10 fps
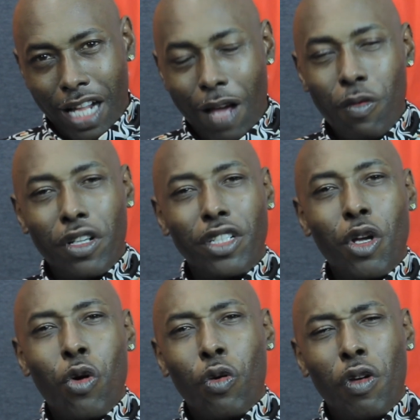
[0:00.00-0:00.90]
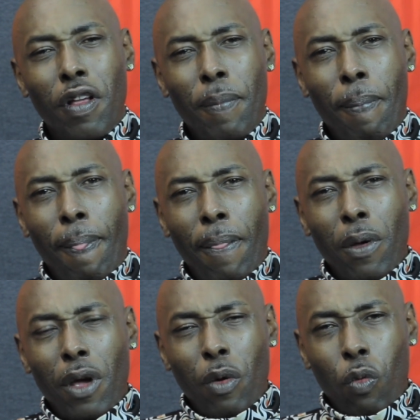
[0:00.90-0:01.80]
I want to know,
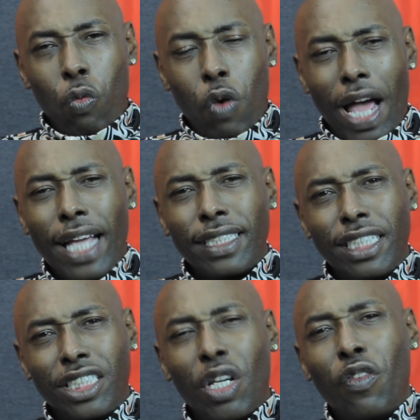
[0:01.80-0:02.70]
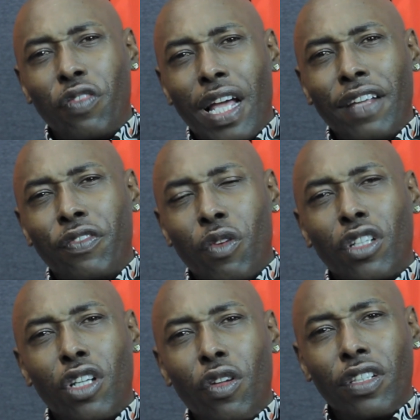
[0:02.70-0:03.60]
why is the shelf life for
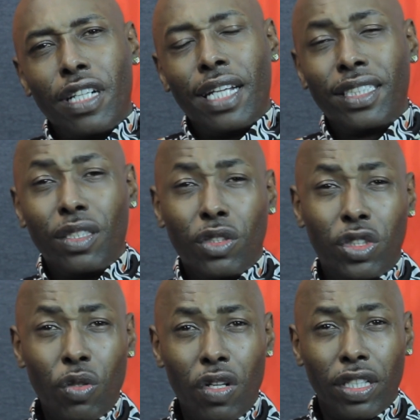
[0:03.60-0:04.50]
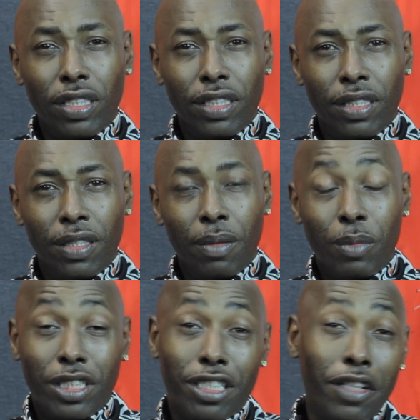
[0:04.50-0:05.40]
a clothing line so short,
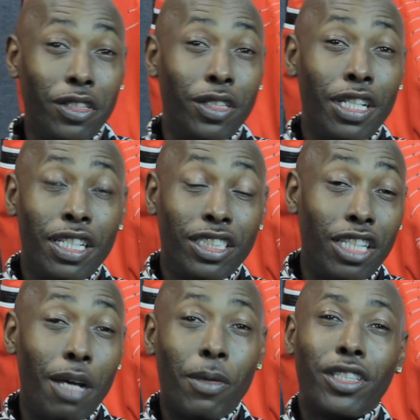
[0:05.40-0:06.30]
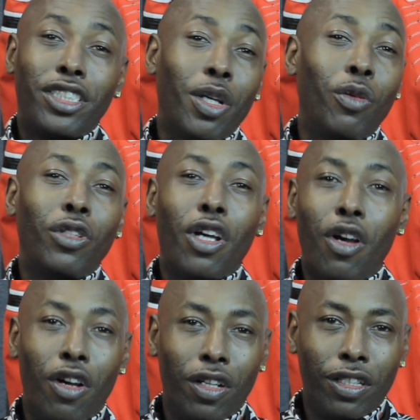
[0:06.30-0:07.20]
but some are so
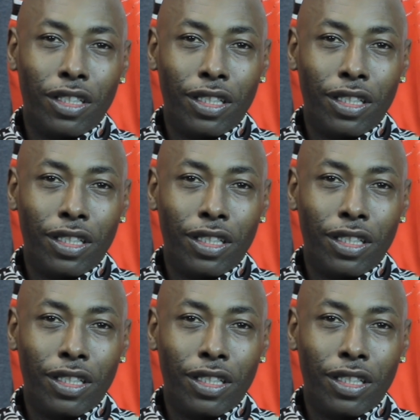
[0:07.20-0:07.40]
long?